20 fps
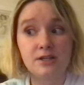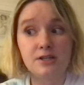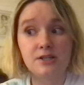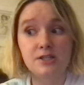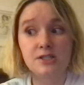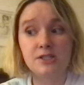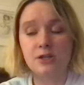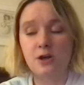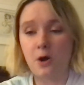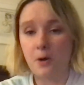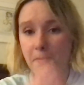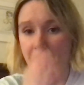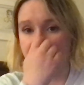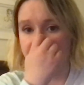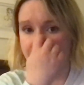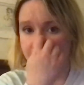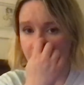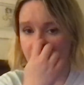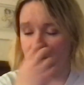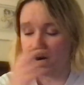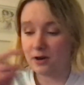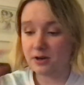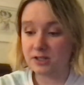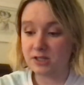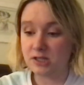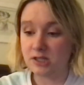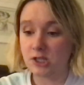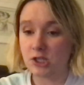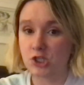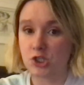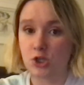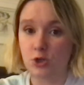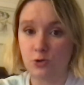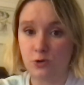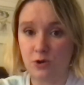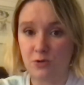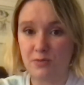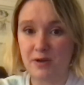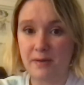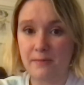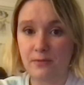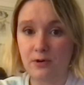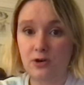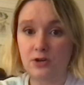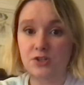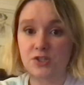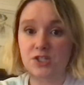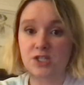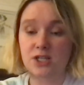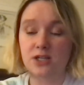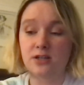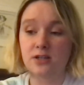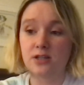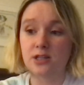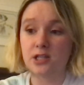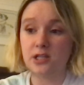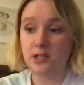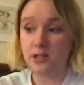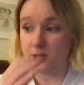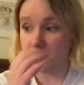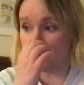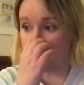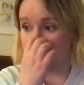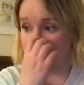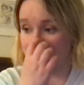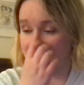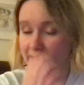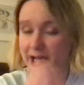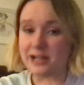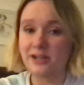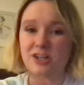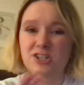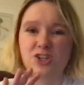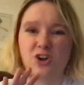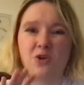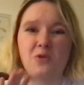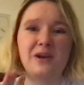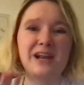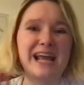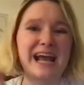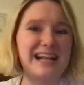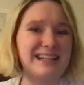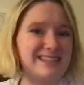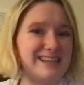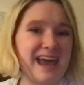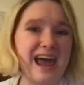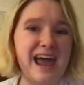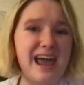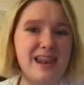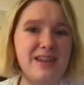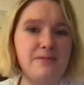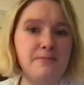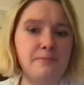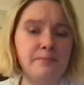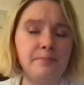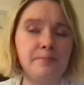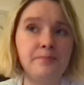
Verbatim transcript: so before the 2 new members, Leila's already at 10.